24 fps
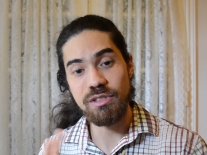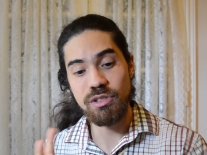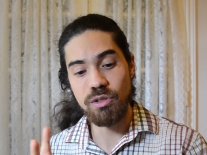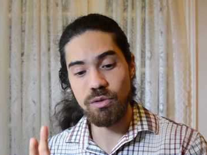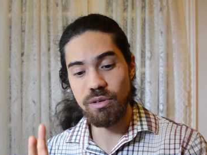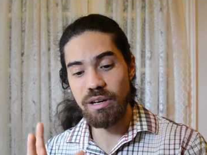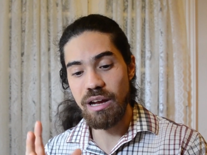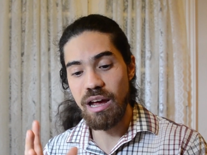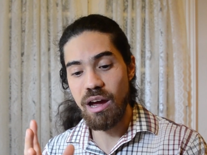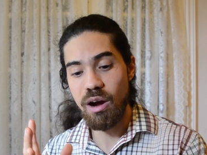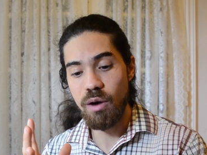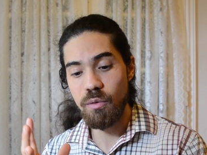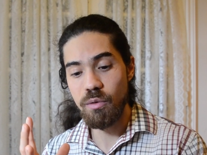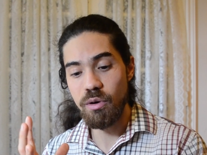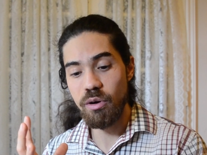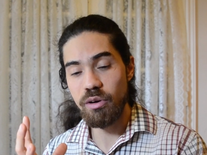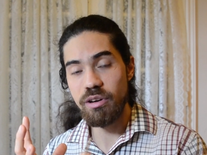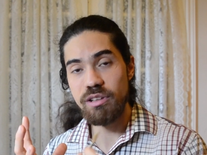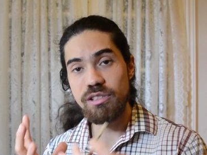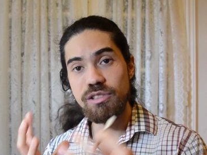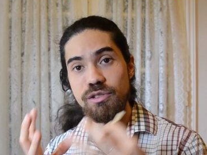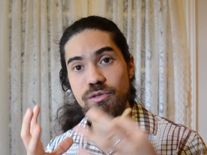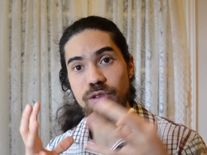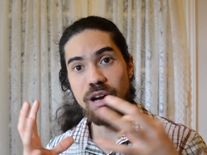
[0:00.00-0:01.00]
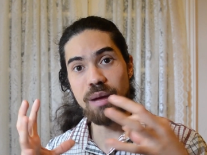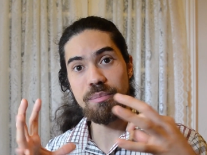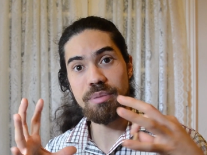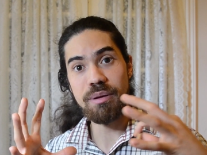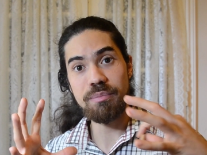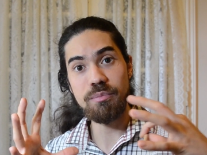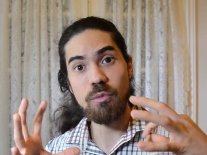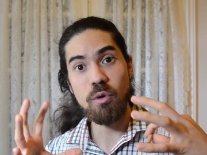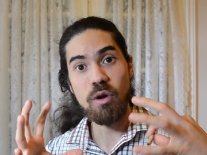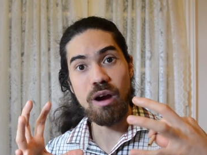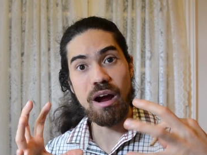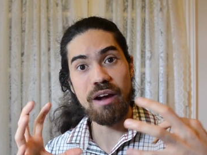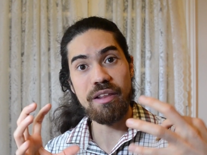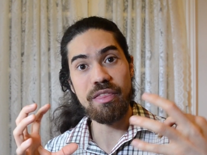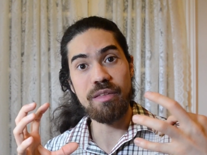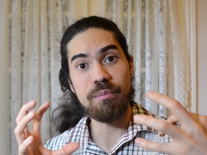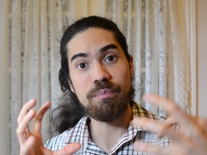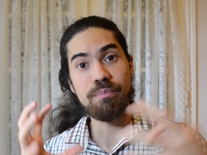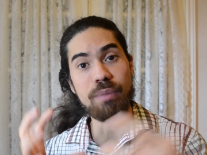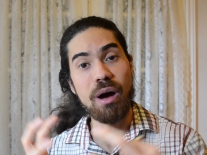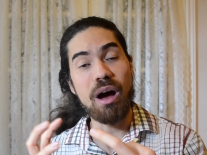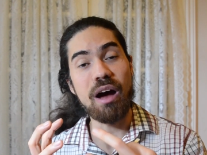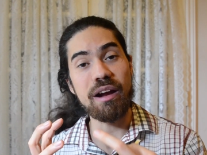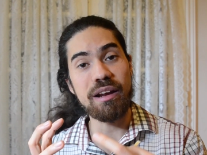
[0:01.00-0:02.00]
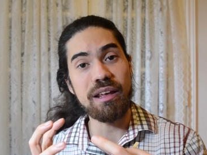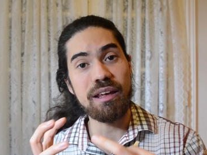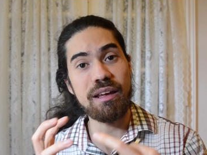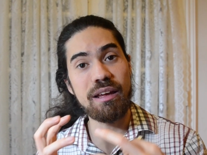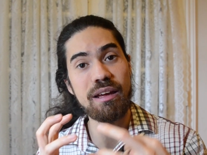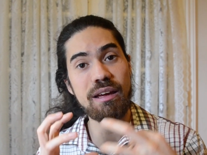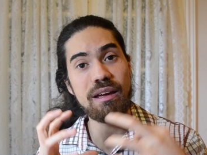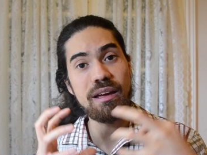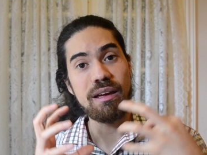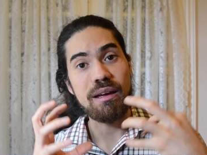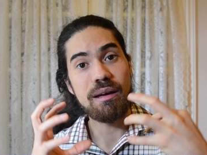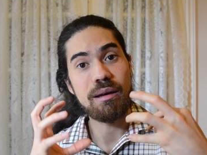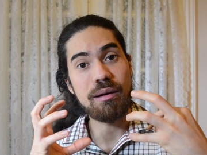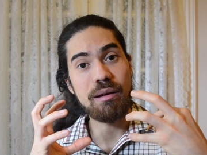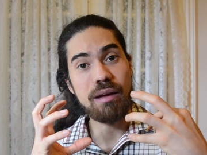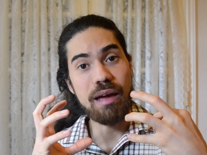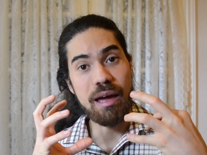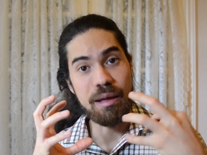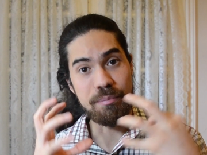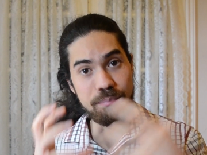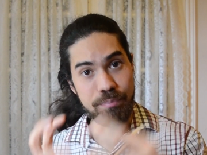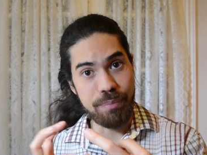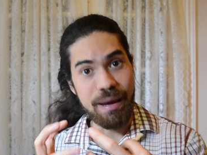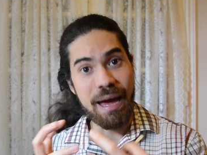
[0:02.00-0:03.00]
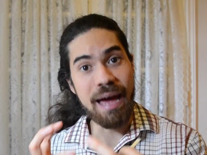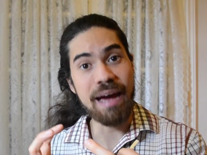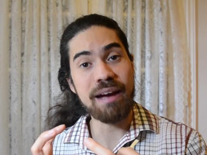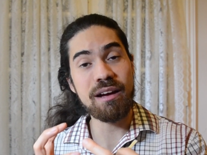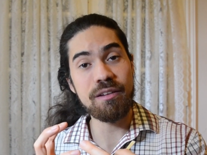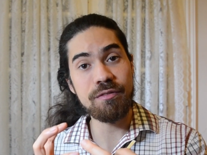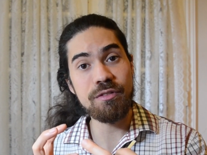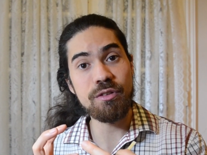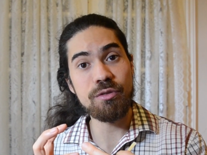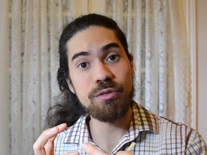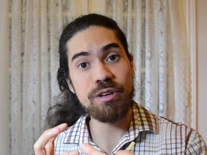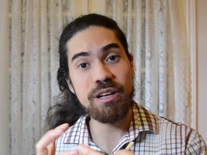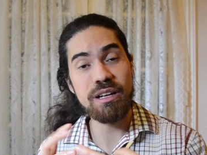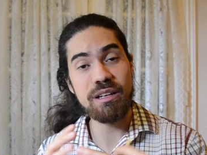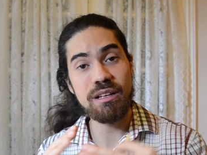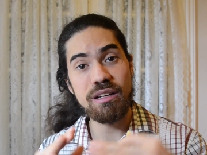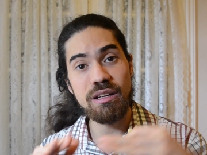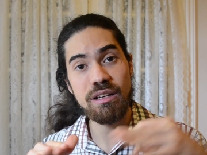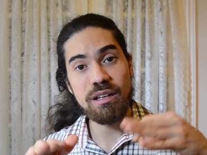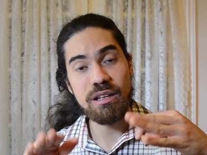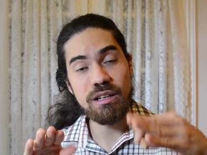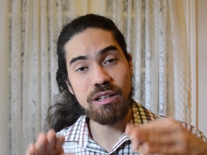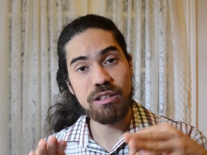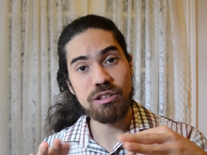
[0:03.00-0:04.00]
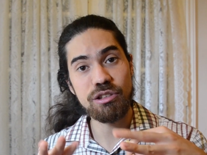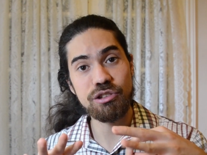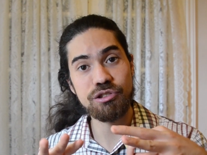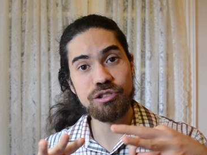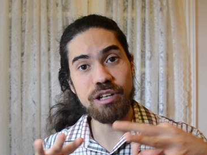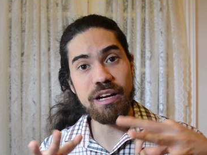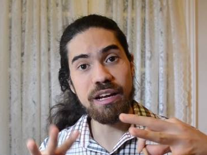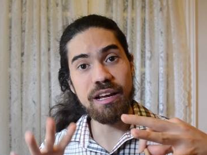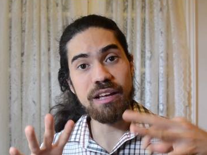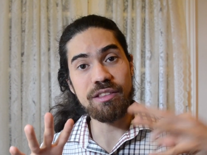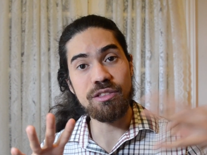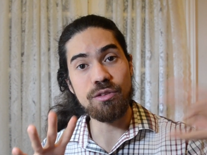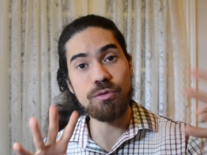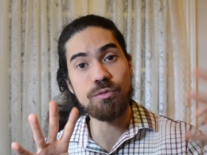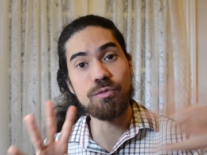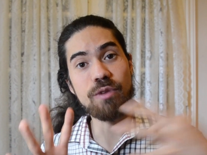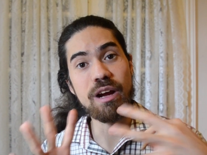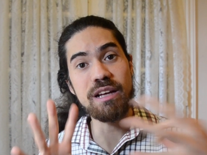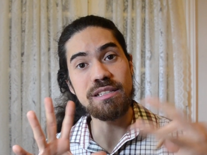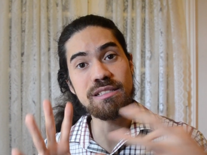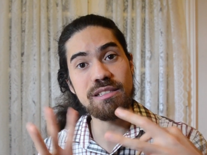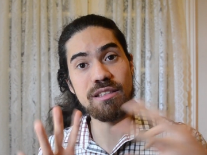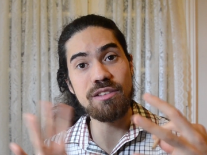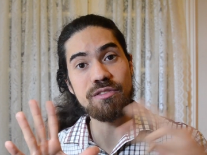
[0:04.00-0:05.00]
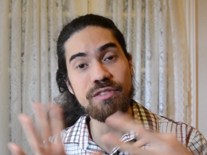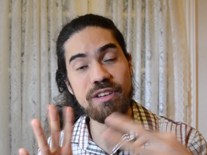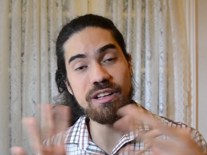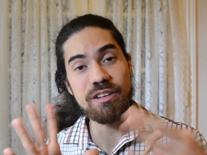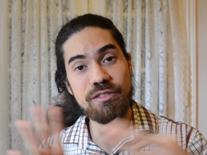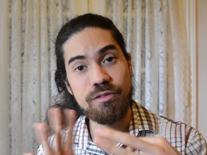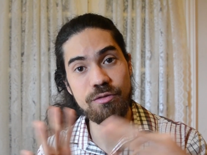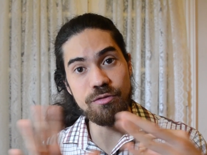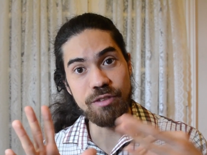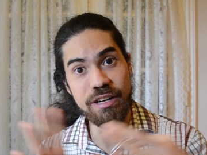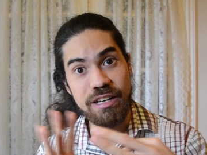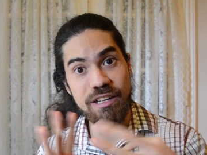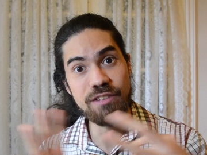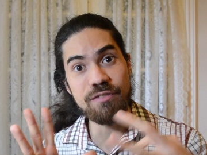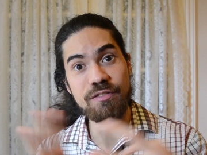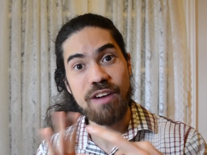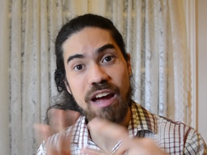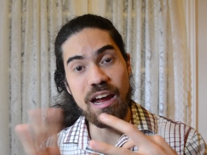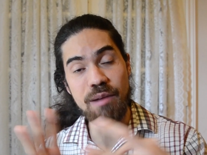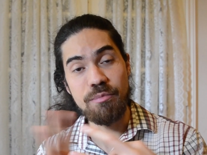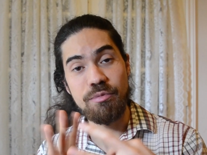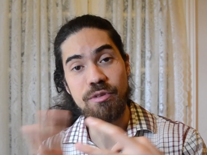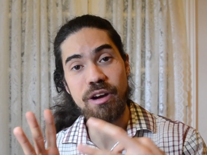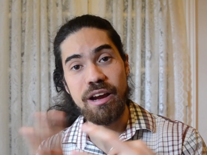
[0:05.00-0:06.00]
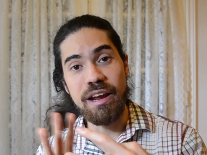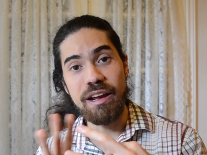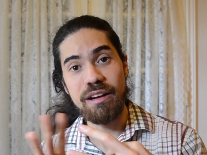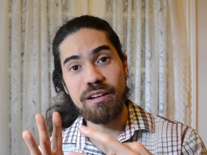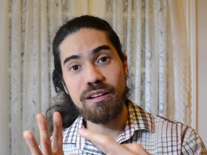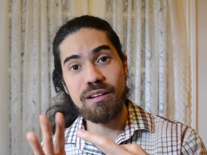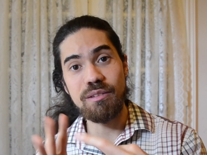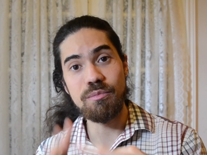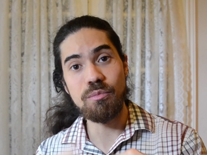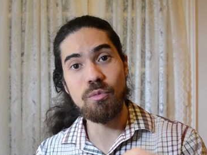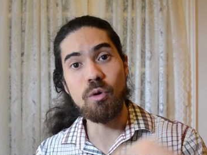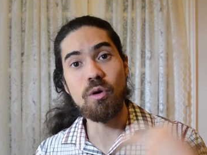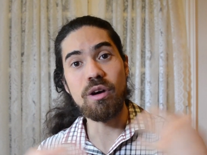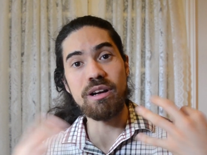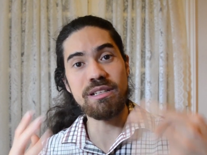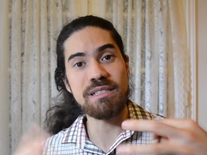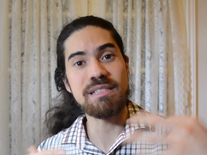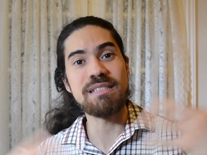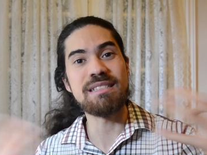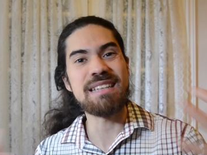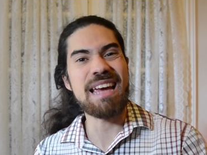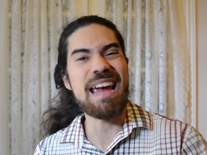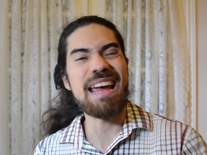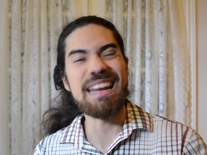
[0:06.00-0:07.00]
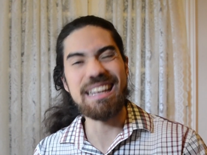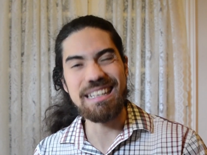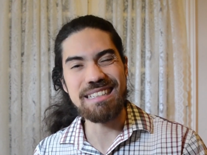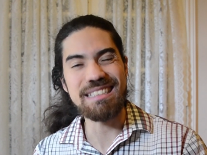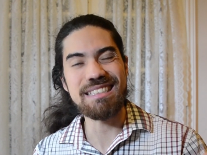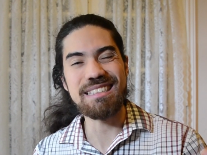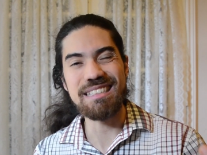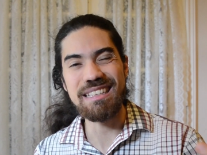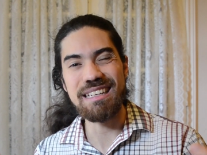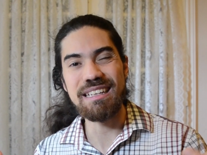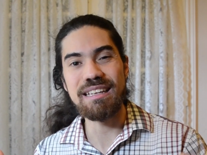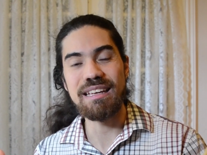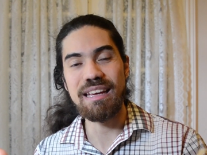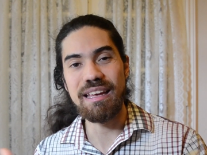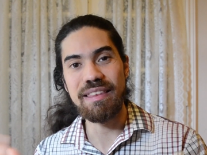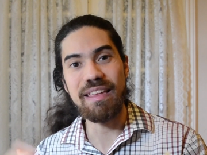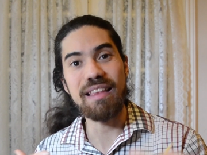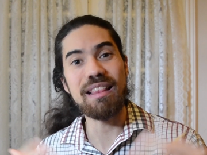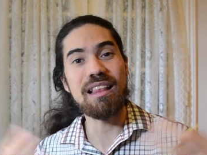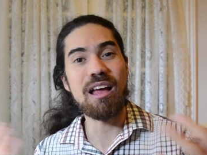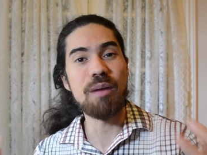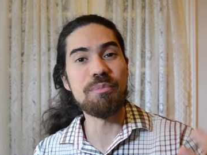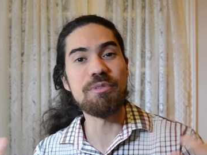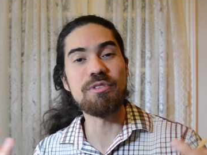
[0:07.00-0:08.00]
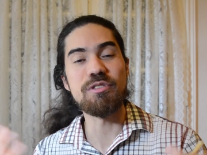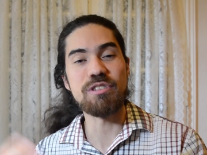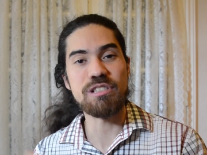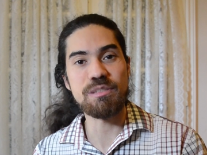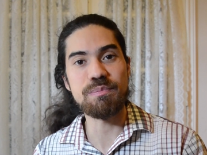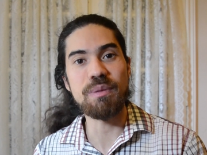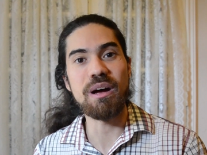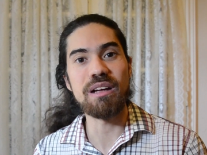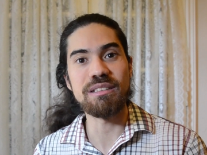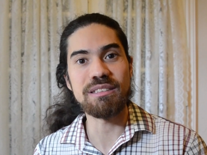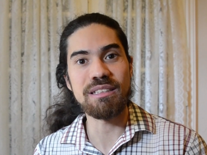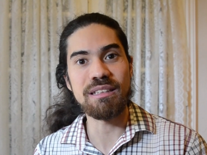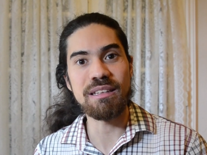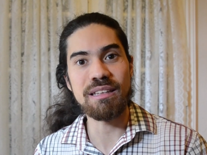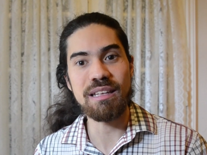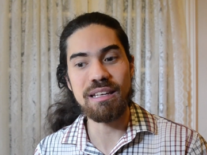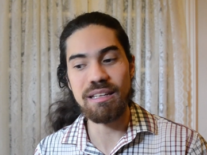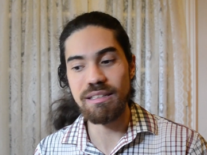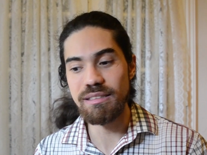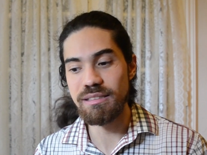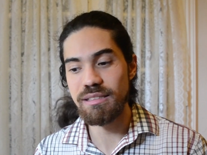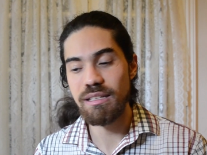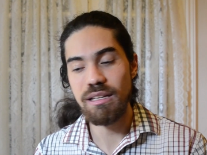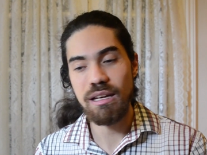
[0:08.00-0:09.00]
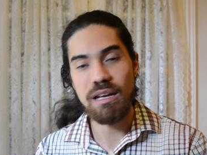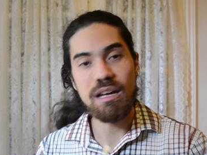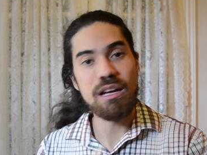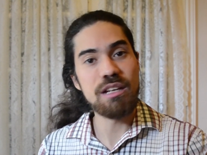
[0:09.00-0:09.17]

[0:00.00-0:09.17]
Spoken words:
So now we're going to scrape more out of the body and back of the reed to try and get the rest of the reed to vibrate more instantaneously. And that'll help the response and things.